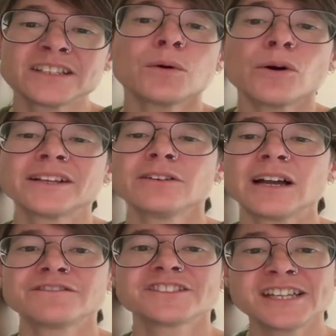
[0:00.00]
point you
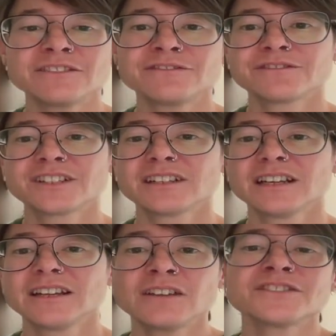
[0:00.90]
have
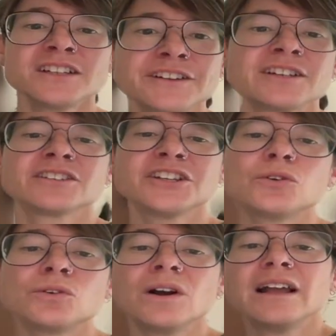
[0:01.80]
sniffing on
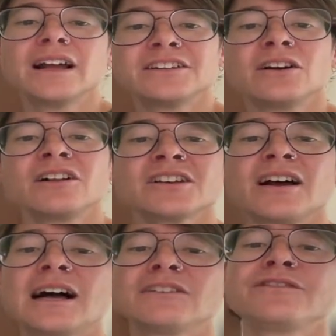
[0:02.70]
cue, and you also
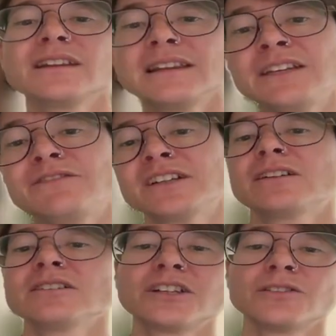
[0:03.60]
have leave it
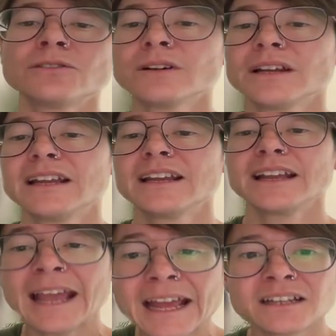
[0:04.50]
on cue,
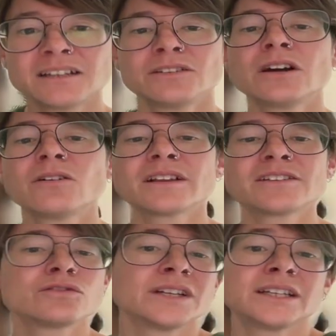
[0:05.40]
and you know that
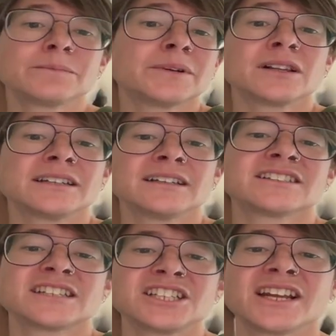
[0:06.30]
Suki typically
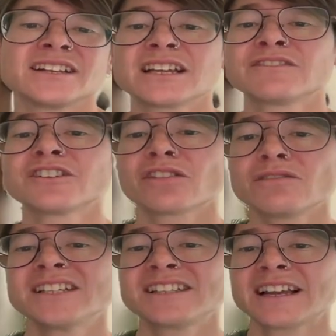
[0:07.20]
satiates after
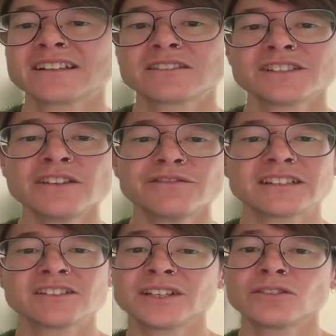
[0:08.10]
30 seconds of sniffing
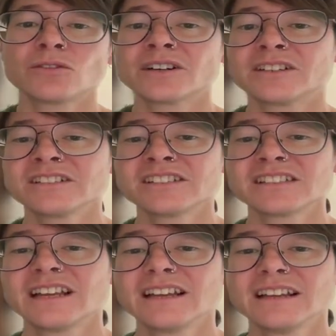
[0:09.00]
street corners.
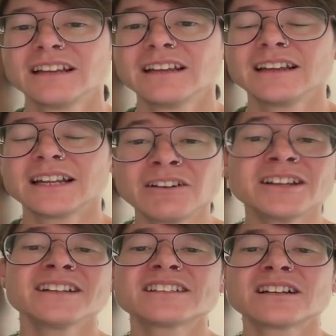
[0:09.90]
Now you
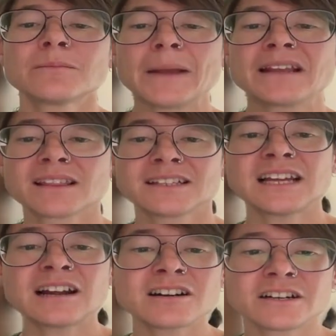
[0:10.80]
can start making things
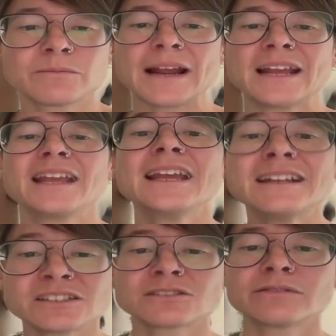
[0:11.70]
harder by
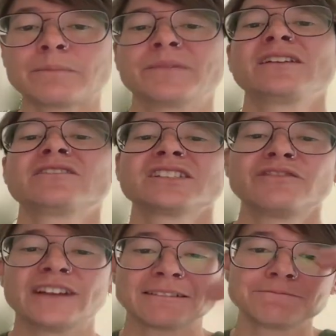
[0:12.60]
interrupting her sniffing.